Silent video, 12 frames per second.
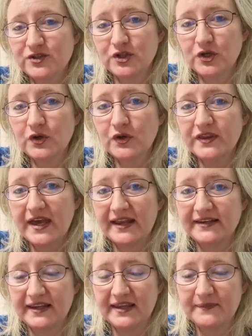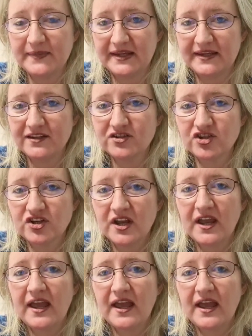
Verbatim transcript: to that image